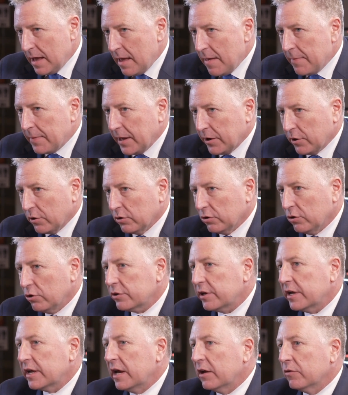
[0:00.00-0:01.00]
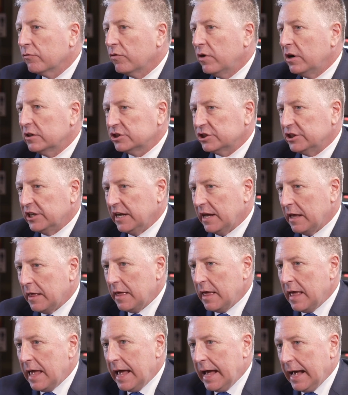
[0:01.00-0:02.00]
that are looking at Russia
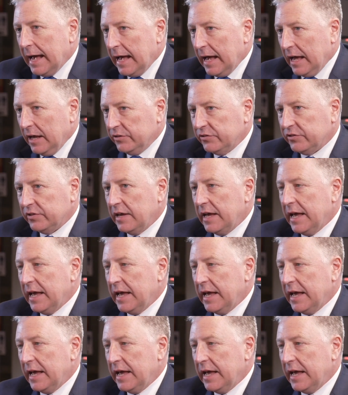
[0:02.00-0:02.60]
as